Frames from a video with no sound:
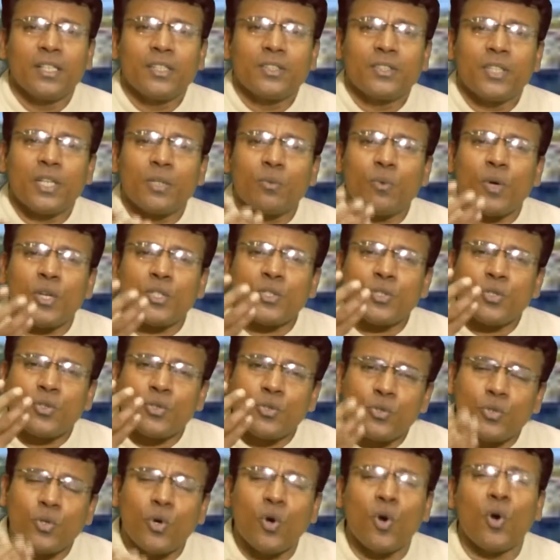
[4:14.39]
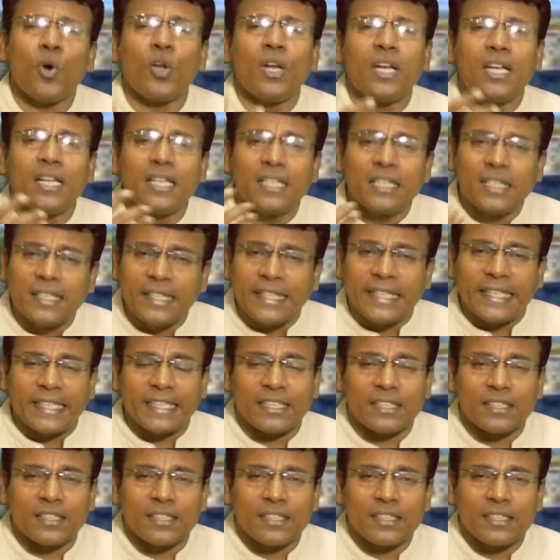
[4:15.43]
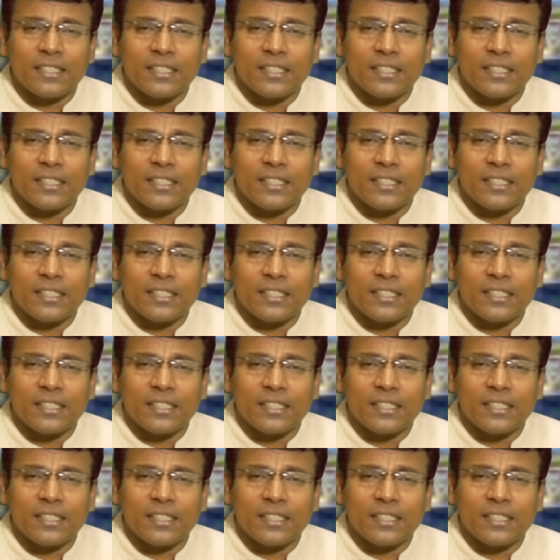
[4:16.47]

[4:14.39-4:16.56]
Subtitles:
there was no learning.